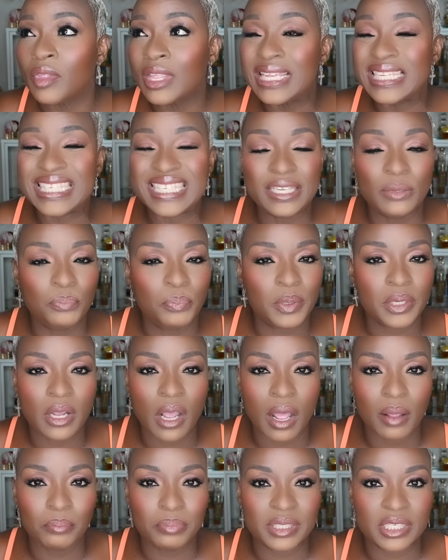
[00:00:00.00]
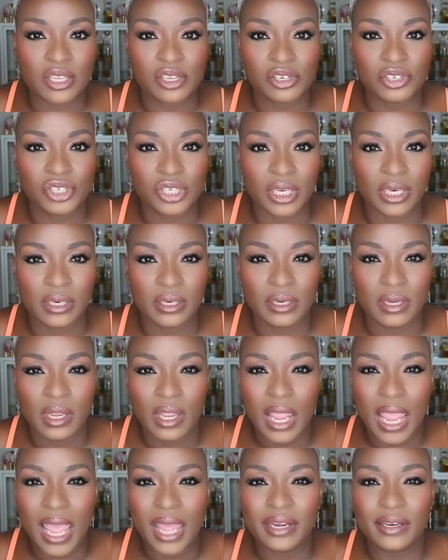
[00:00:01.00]
simple composition,
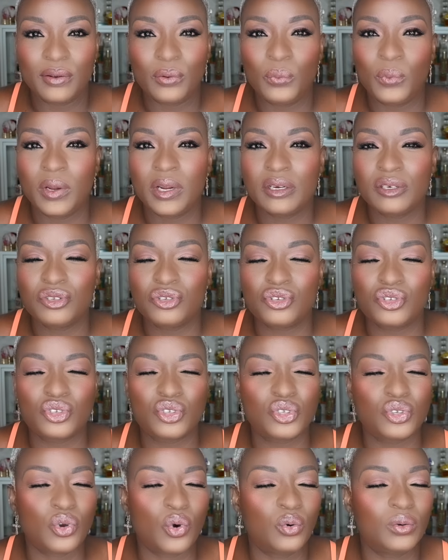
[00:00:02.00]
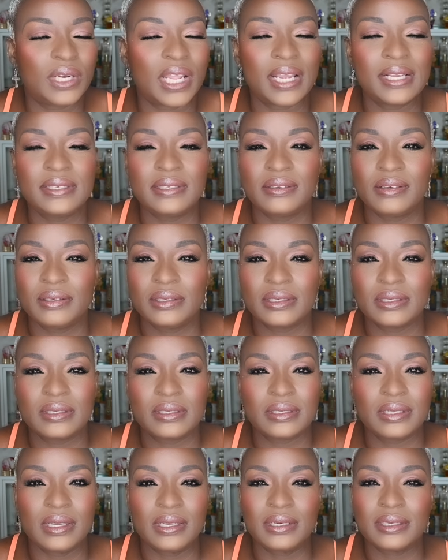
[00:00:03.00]
and it wears so nice on the
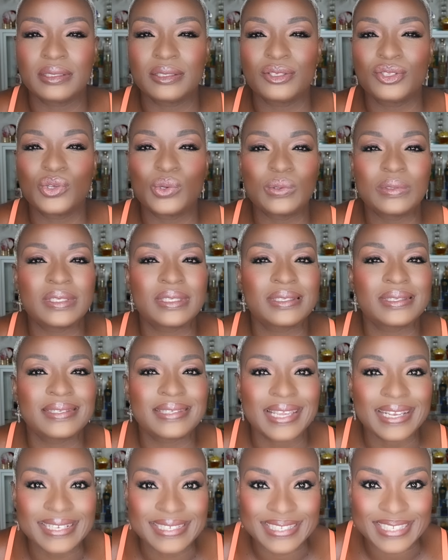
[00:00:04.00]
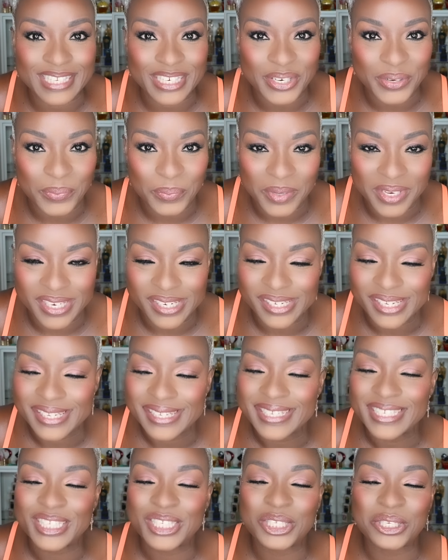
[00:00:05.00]
skin. It's so sexy to me.
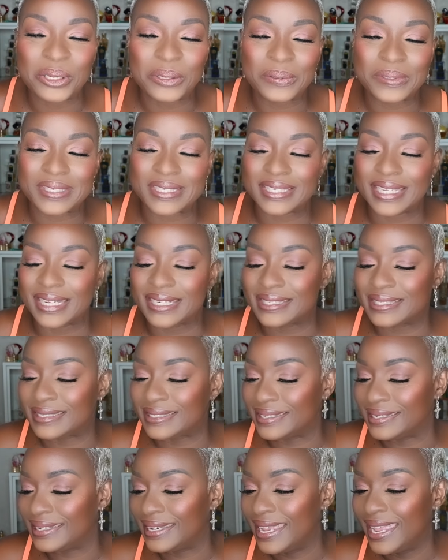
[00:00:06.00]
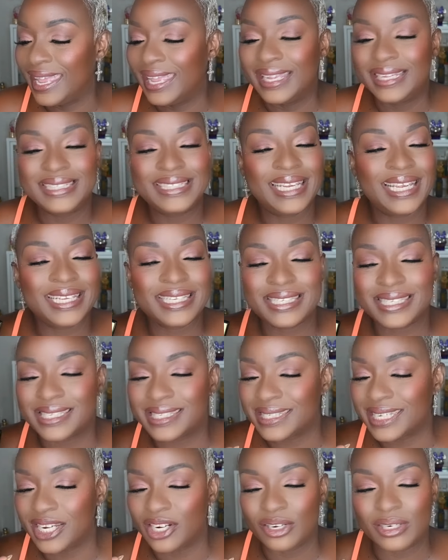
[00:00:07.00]
So sexy.
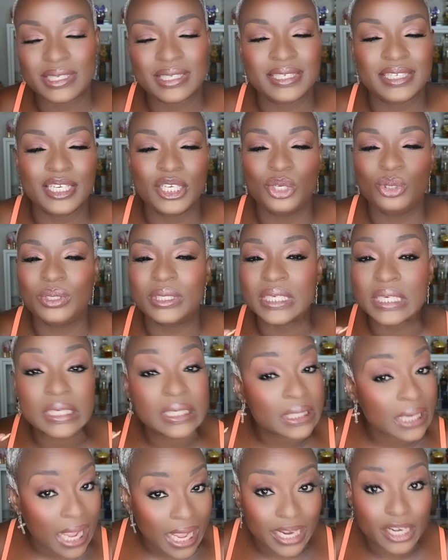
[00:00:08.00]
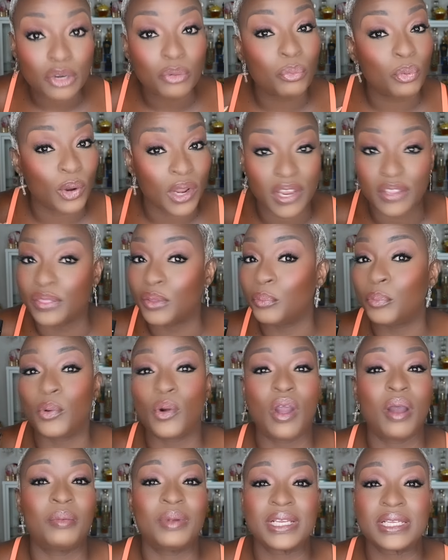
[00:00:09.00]
Yes, kerosene, you did not break the
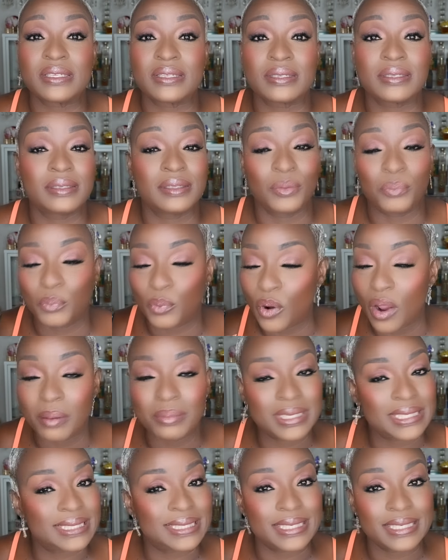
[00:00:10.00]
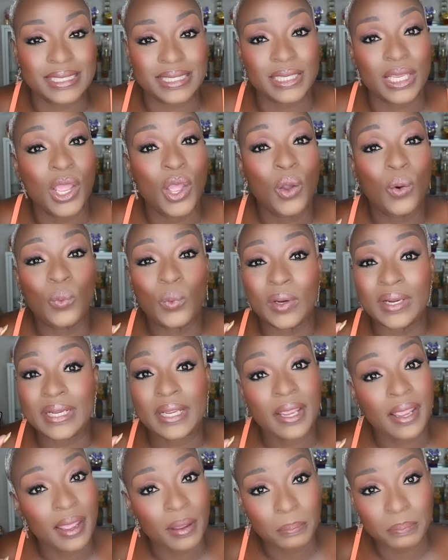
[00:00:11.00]
promise. The promises were
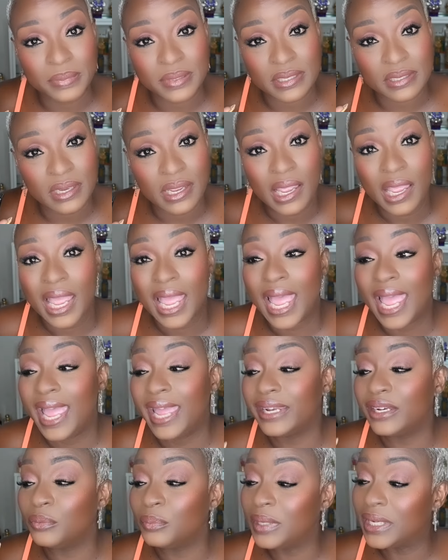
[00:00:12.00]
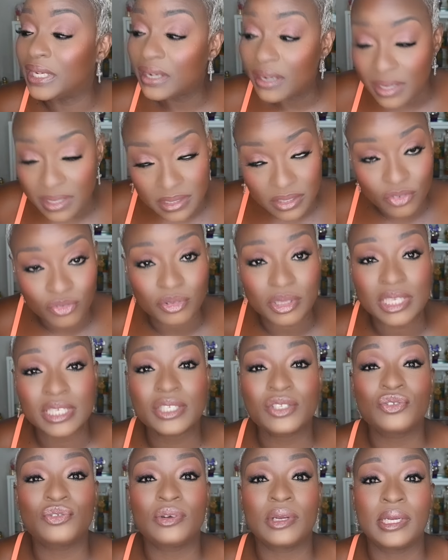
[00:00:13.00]
kept and because of
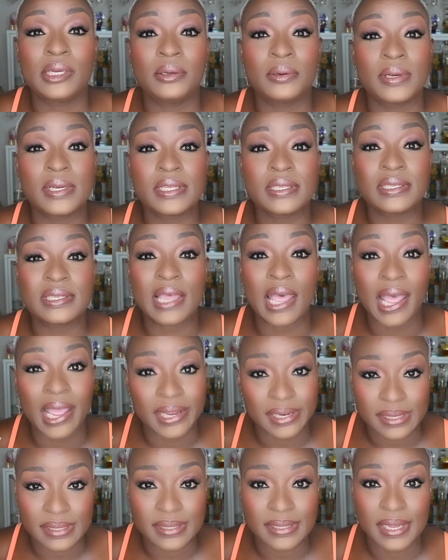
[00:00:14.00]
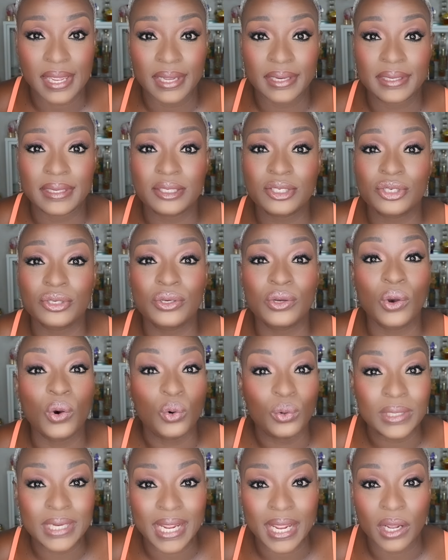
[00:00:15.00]
this fragrance, I decided to
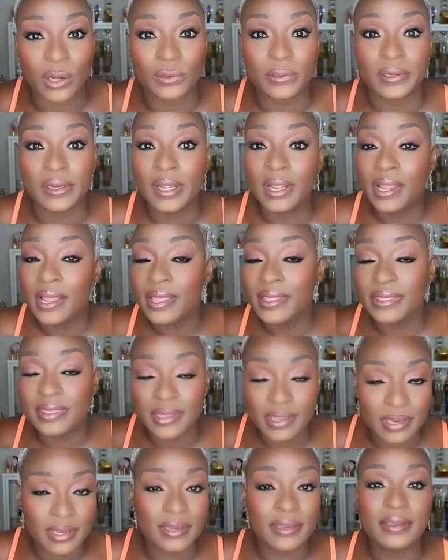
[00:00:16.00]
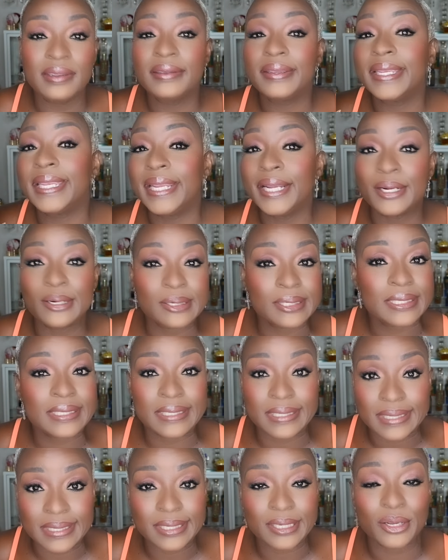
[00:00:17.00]
go down the
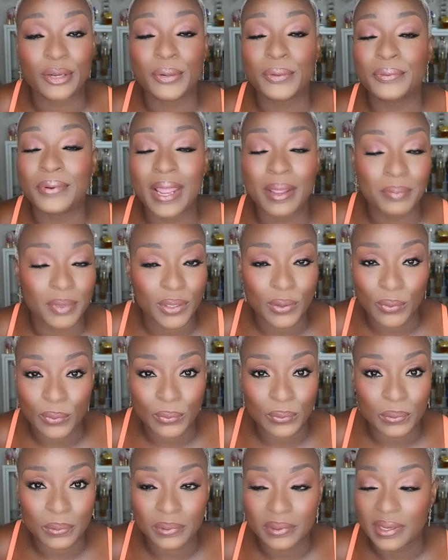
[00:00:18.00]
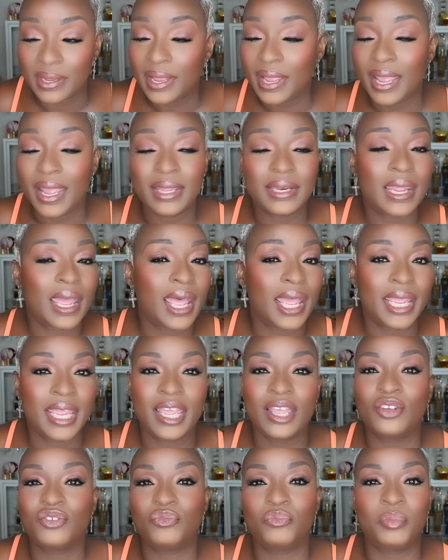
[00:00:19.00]
kerosene rabbit hole. And I
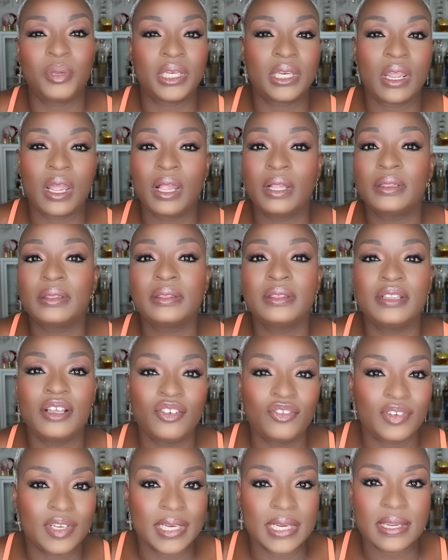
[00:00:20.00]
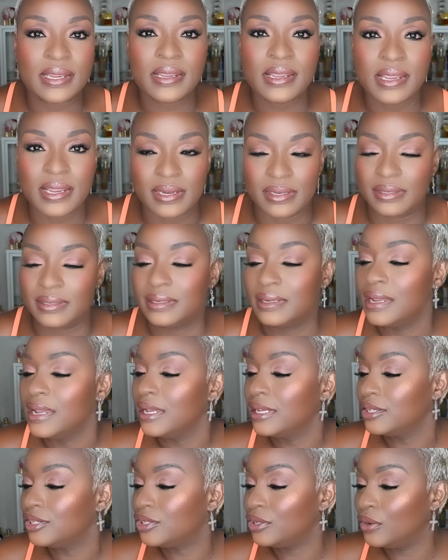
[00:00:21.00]
have been loving it.
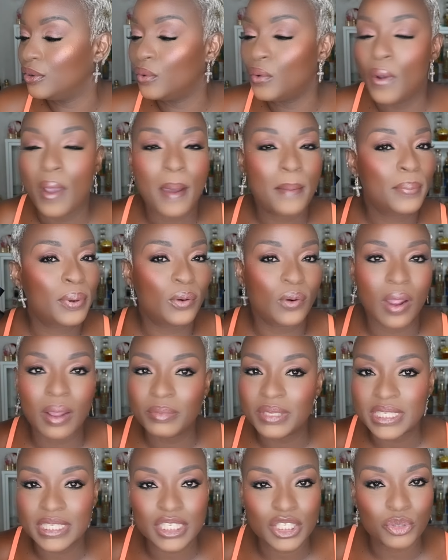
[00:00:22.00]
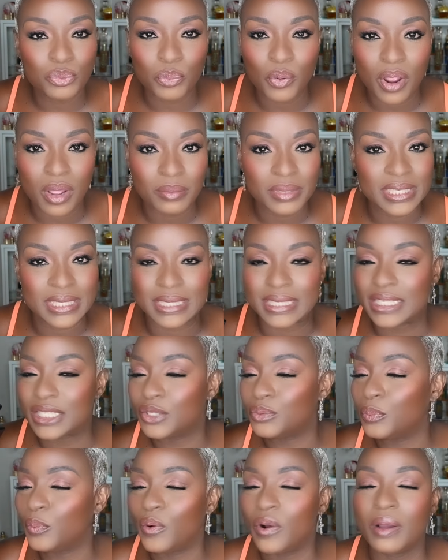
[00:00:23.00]
So promises,
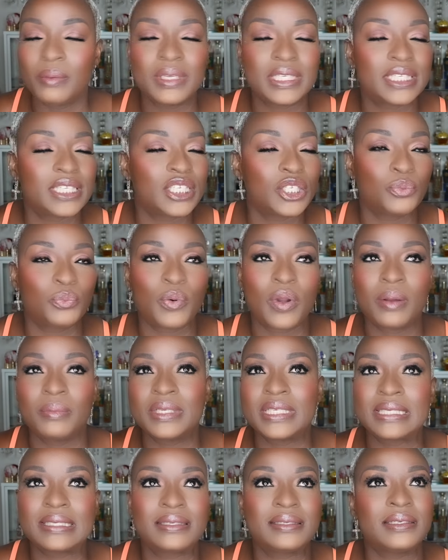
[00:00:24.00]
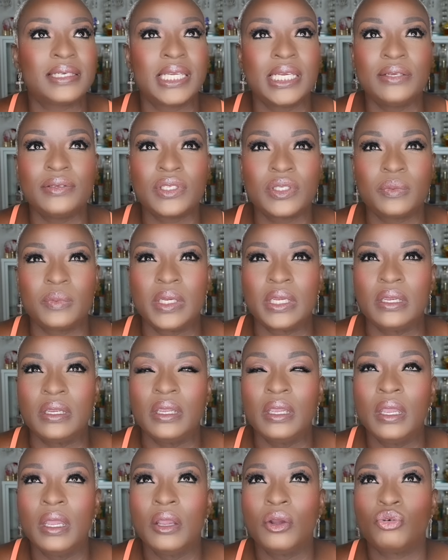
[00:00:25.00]
promises, promises, promises gives
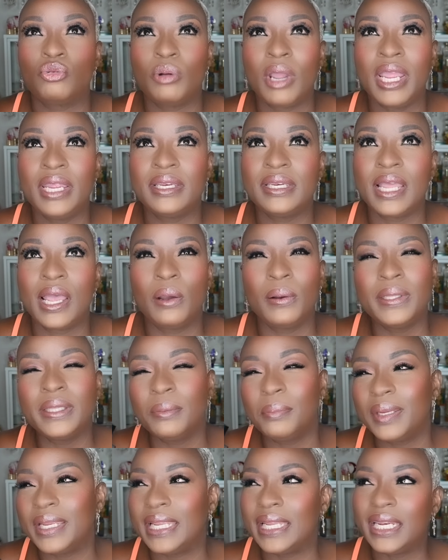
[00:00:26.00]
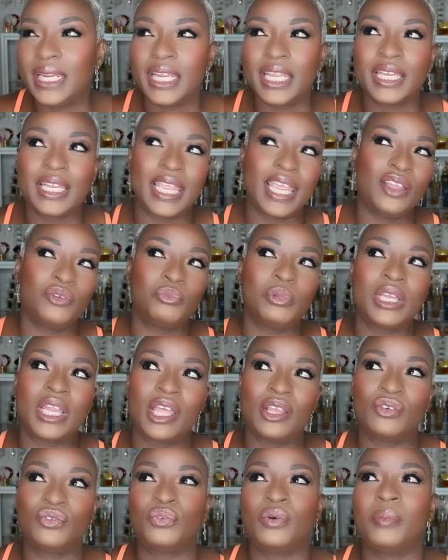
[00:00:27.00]
me right now. In the beginning, it gave me
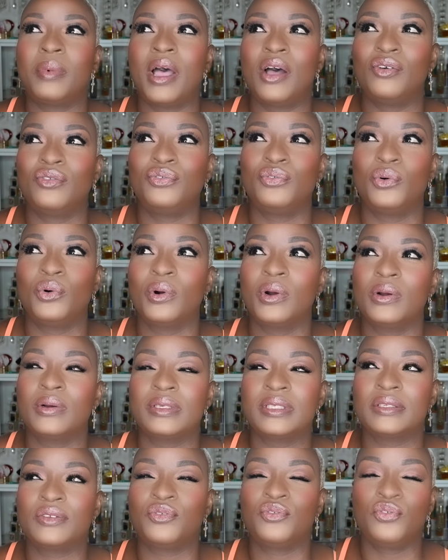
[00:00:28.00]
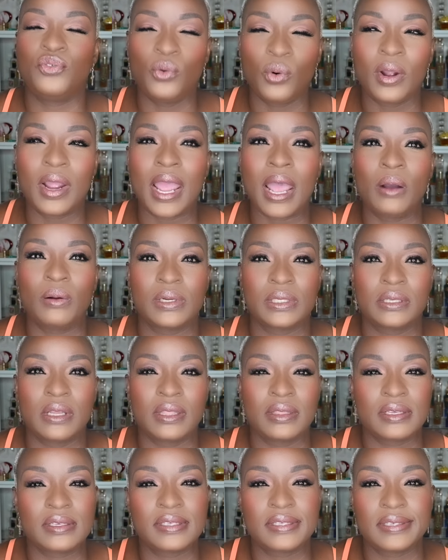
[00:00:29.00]
like about four four hours
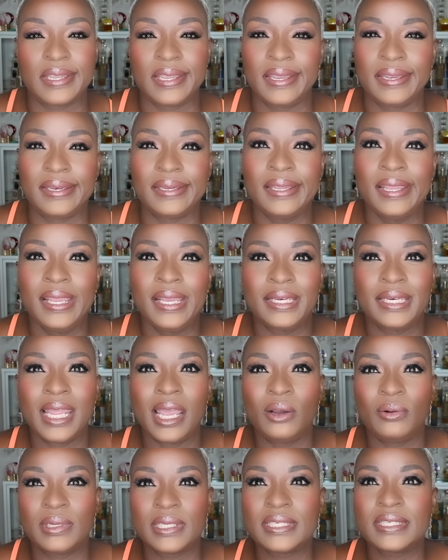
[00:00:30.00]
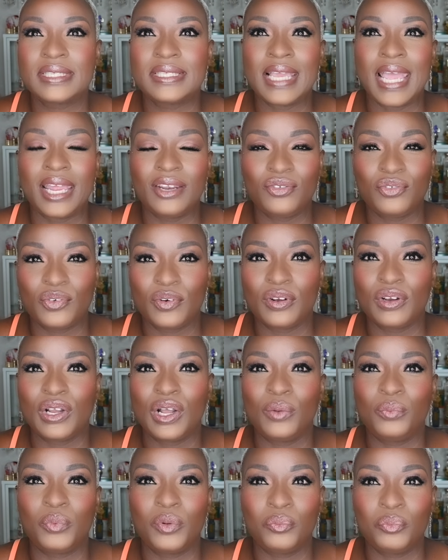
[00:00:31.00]
on the skin. Now it's sat for a
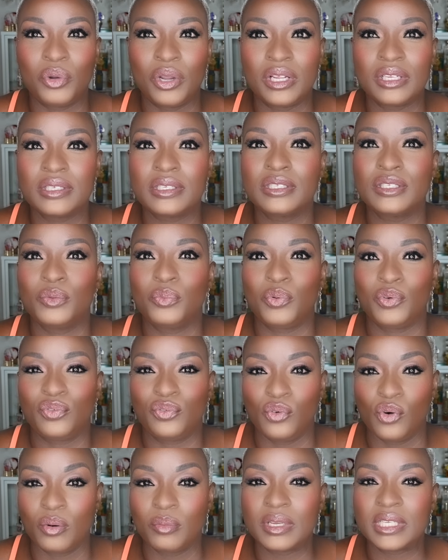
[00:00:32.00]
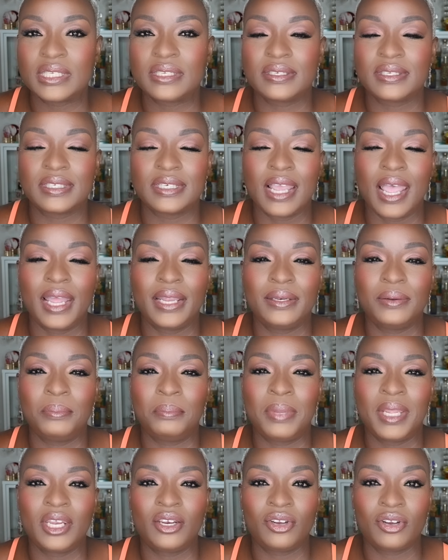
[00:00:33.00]
couple months. The performance has
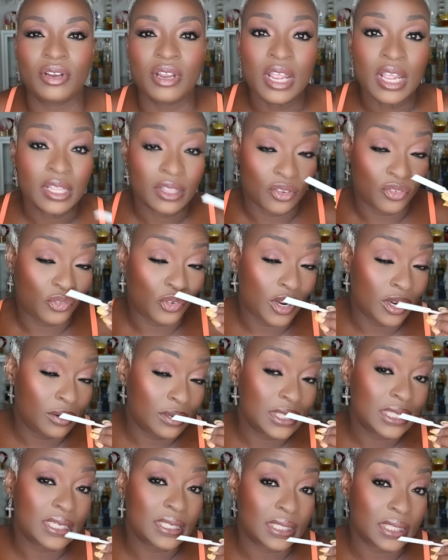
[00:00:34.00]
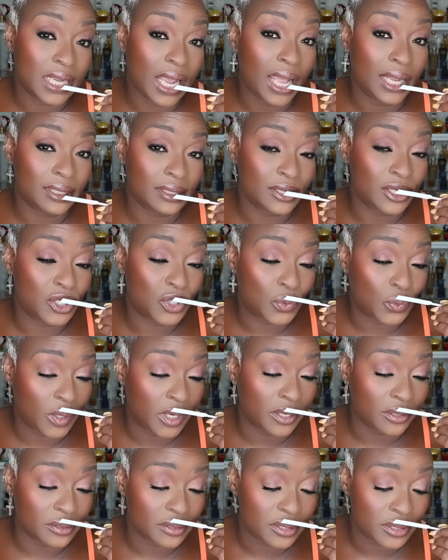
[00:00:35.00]
gotten better. The fragrance has gotten
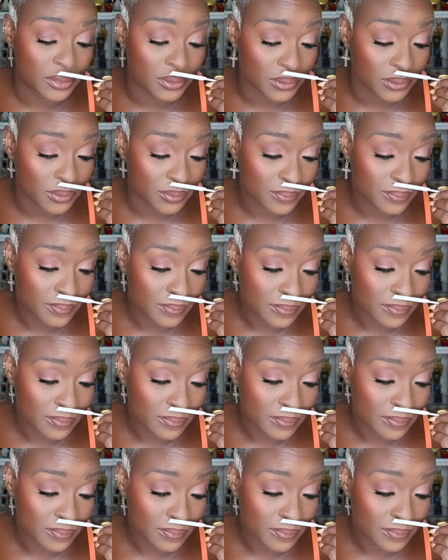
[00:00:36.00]
sweeter too.